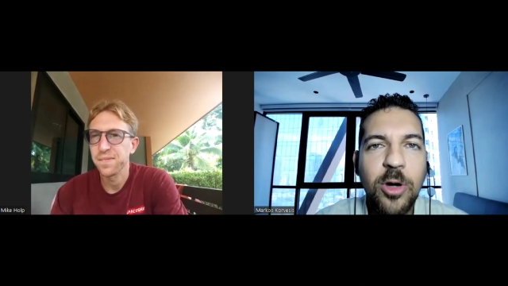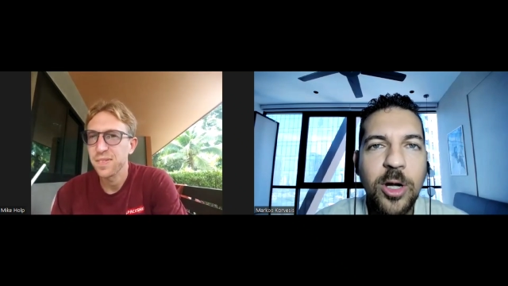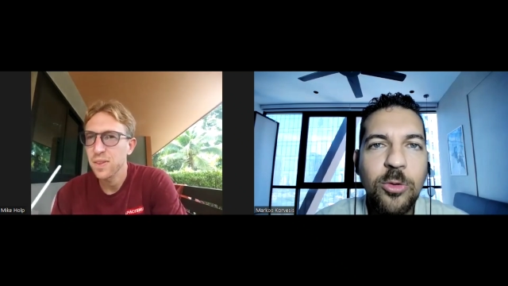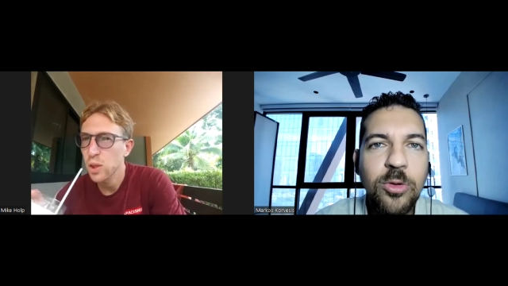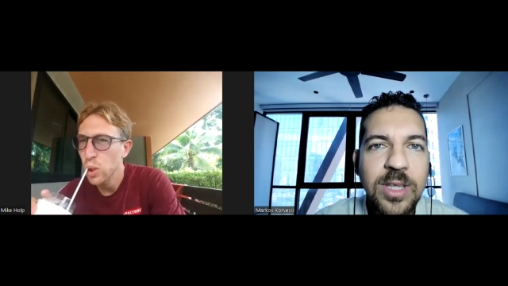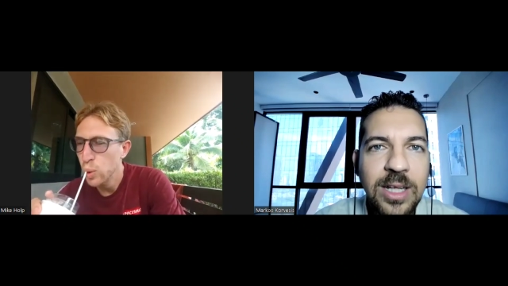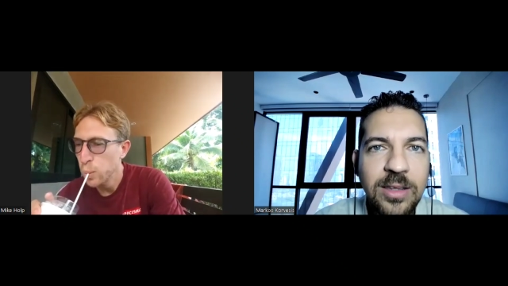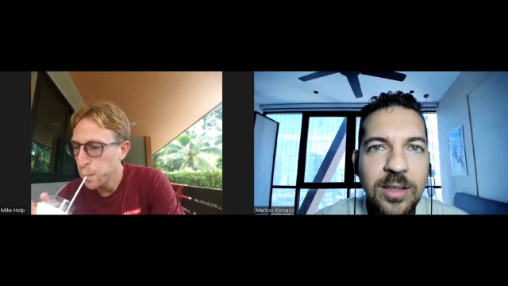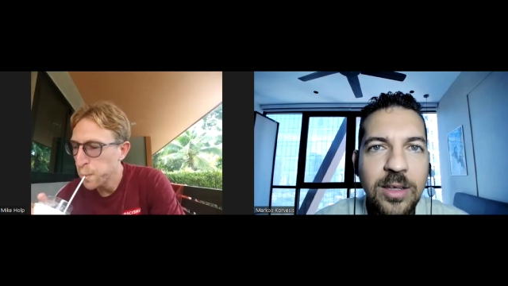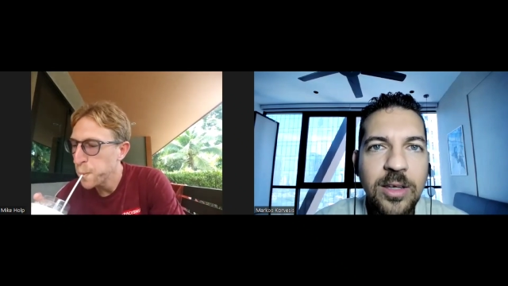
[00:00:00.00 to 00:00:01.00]
Speaker 1: that you are good at,
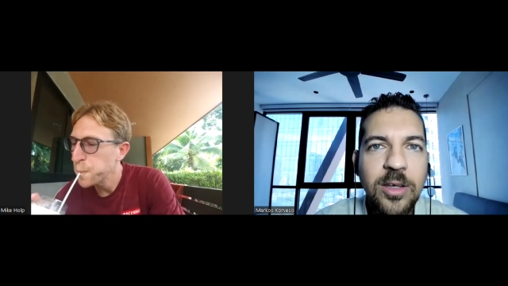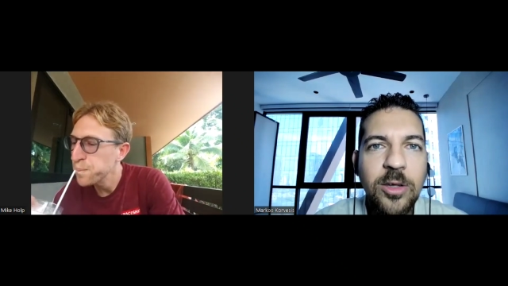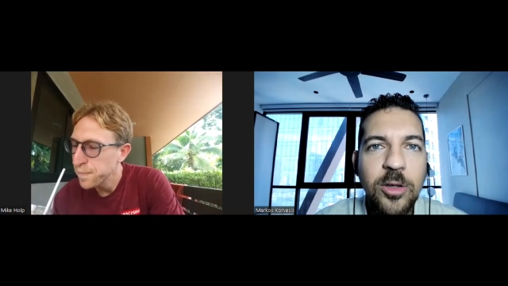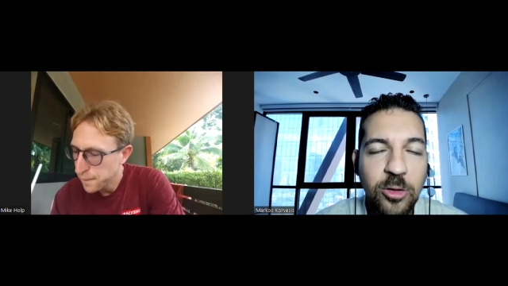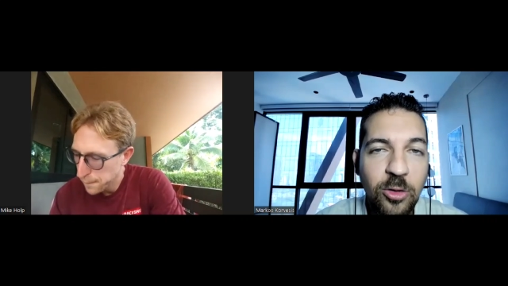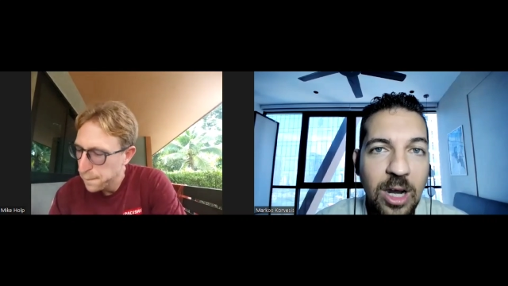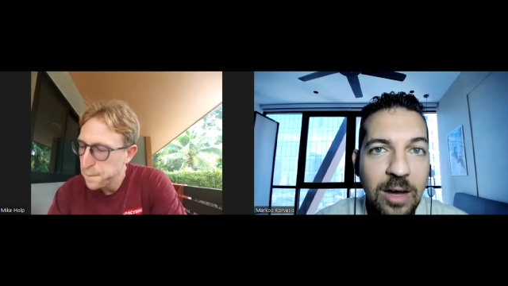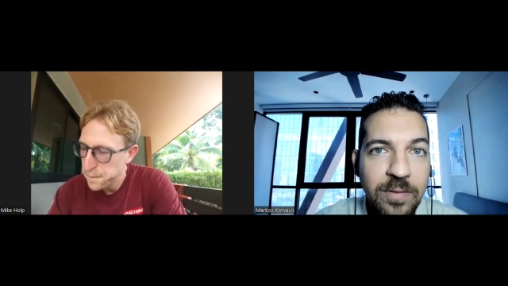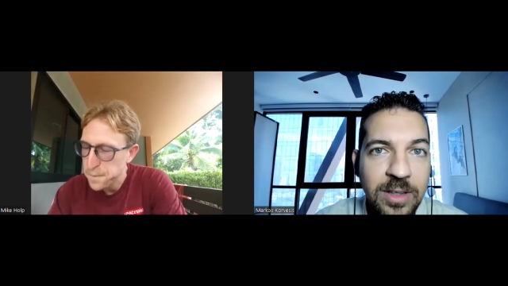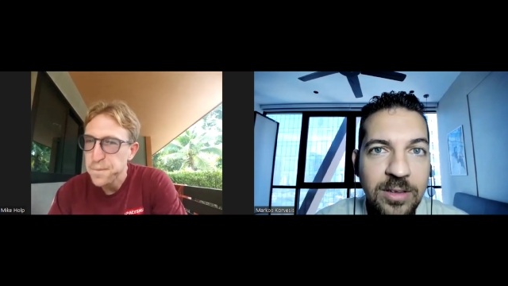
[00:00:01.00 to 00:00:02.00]
you
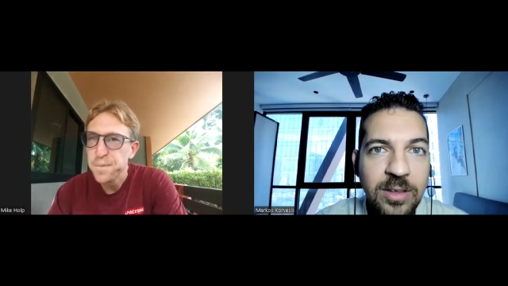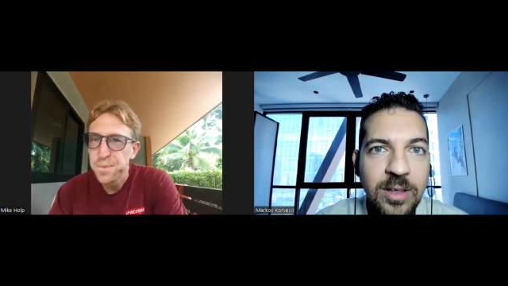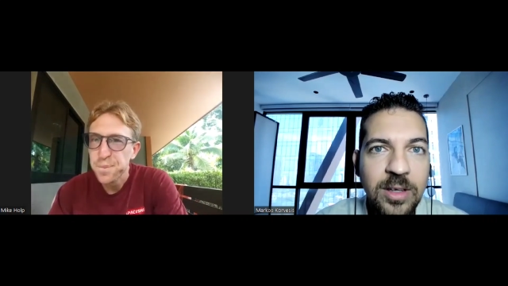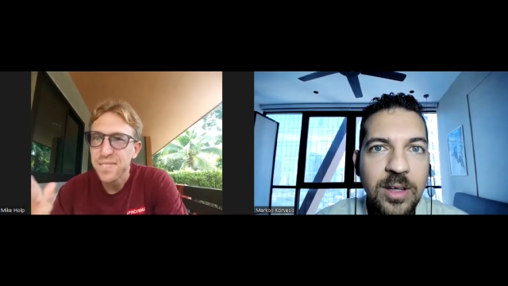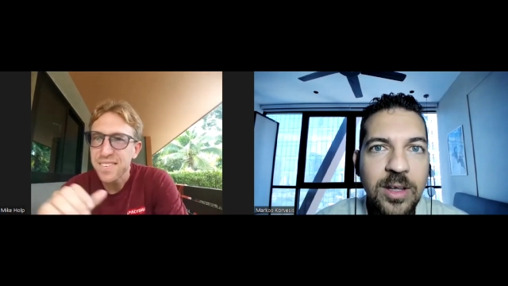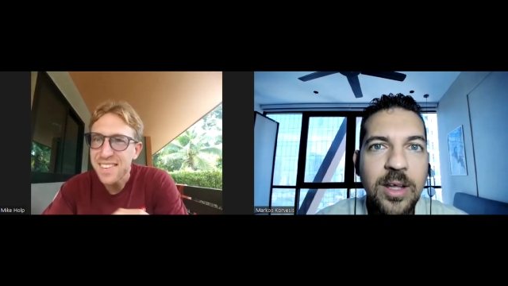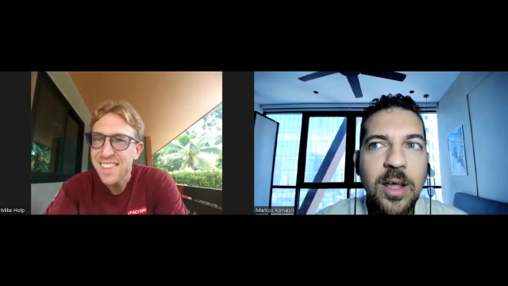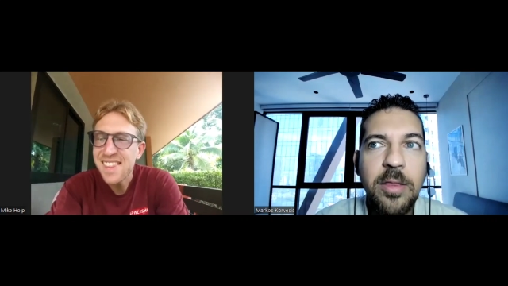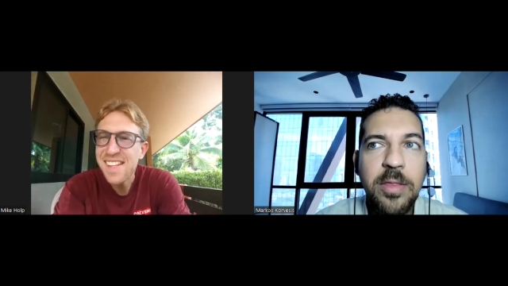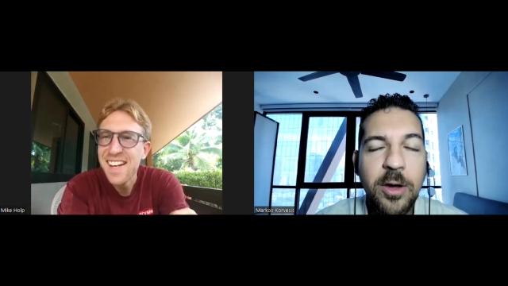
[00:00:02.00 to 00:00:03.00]
love it,
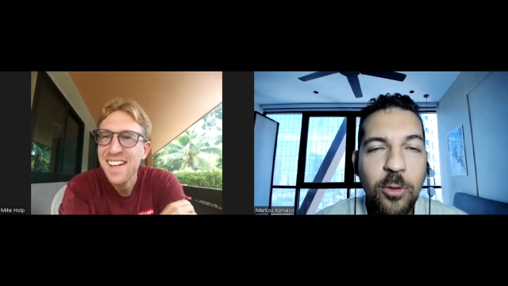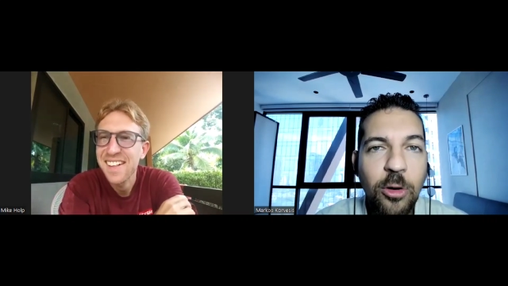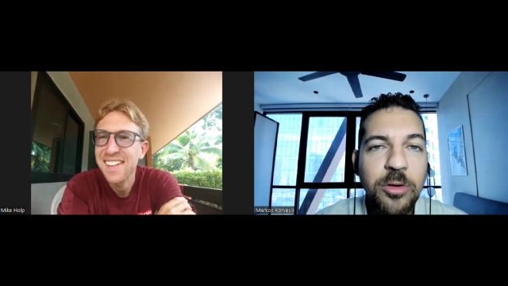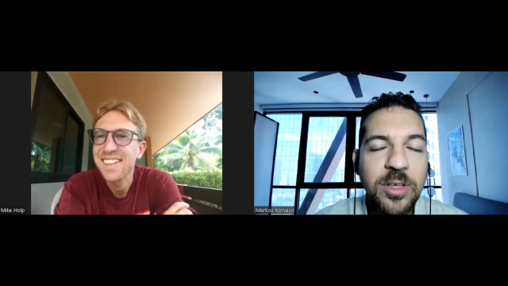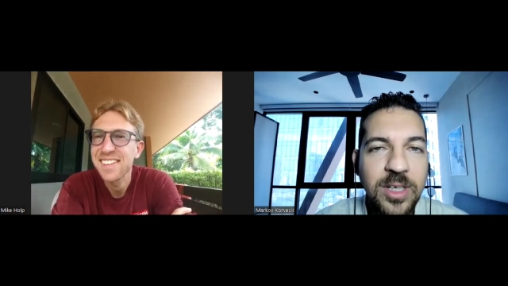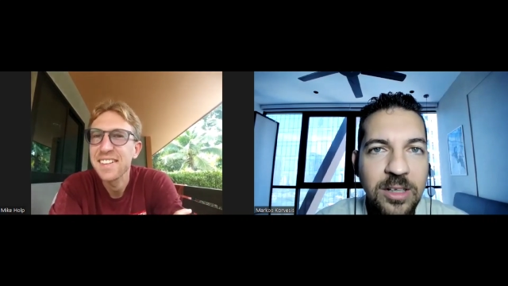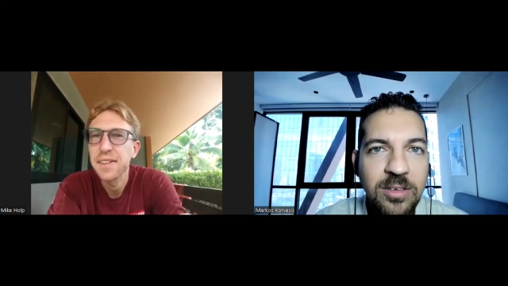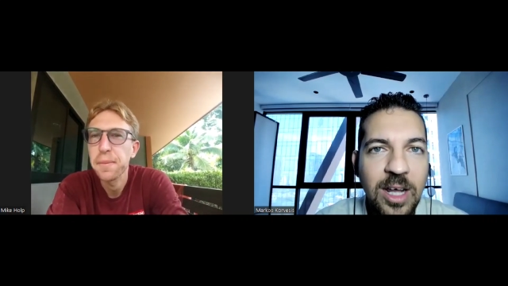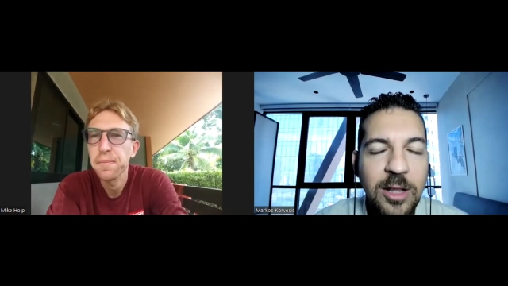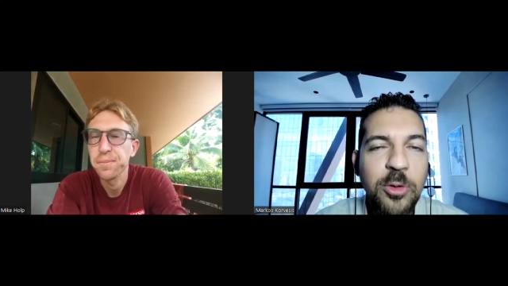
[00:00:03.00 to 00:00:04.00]
the world
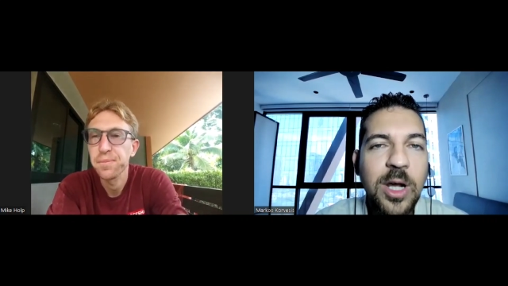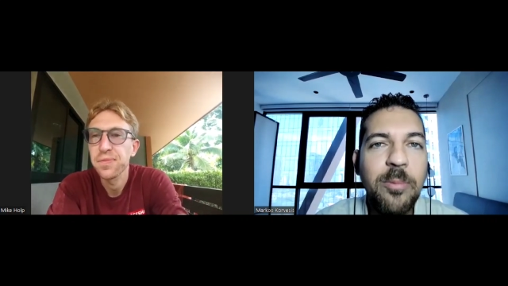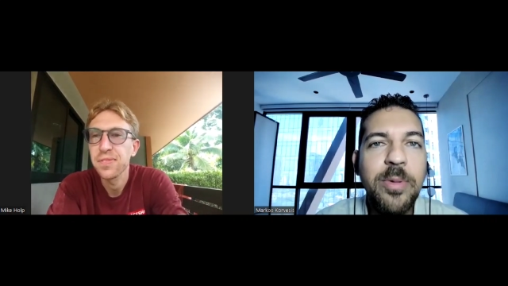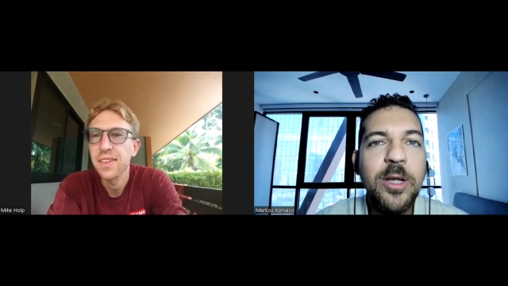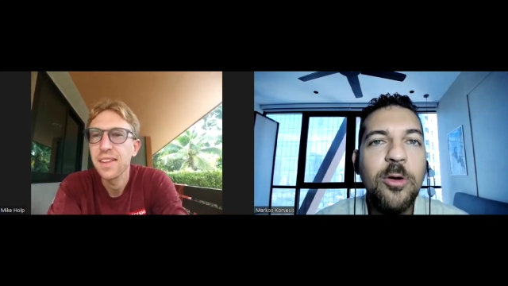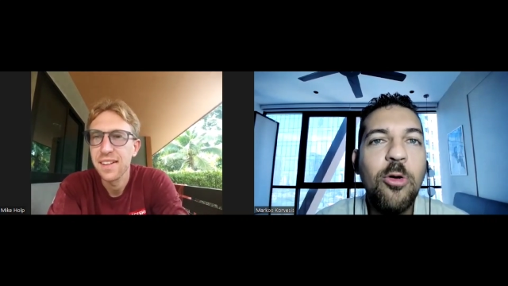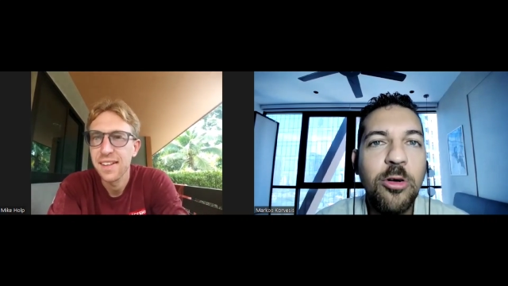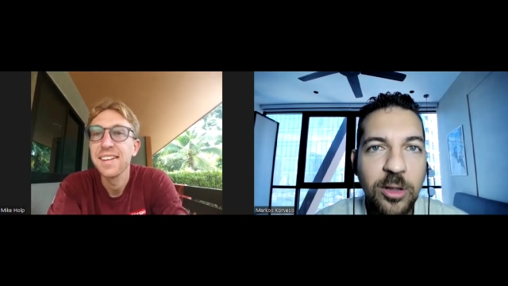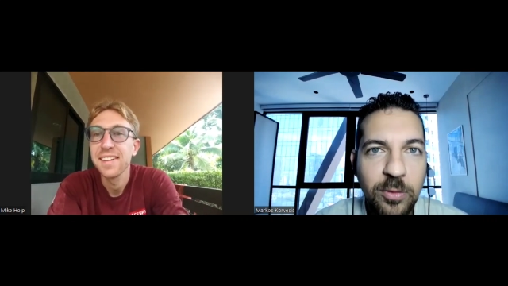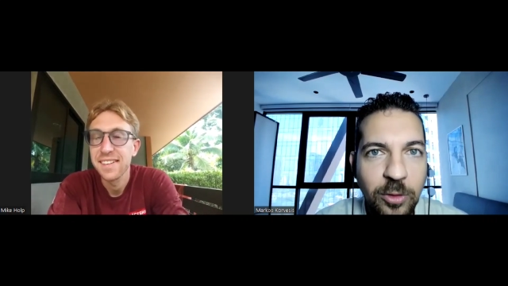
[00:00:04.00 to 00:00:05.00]
needs, and you can be
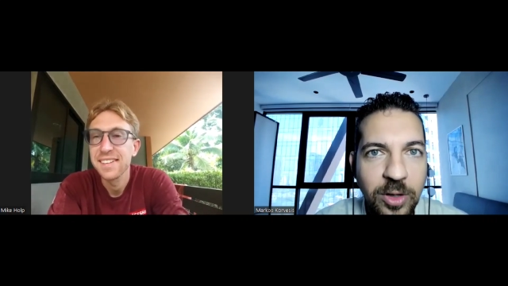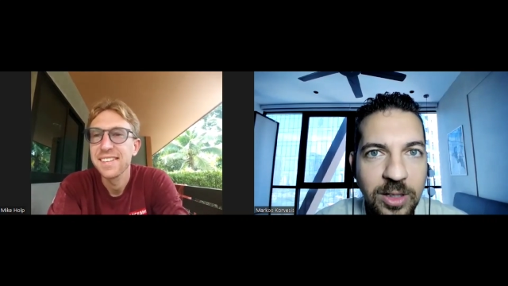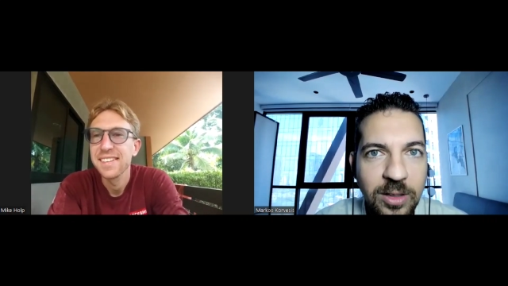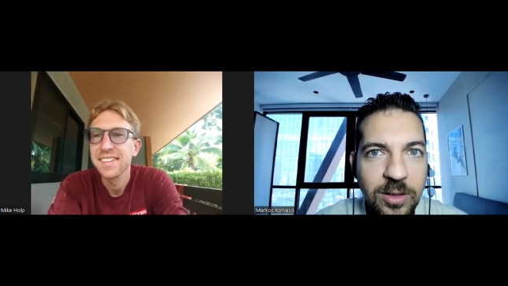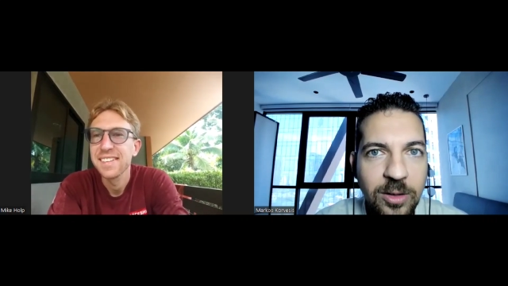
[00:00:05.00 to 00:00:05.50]
rewarded for it.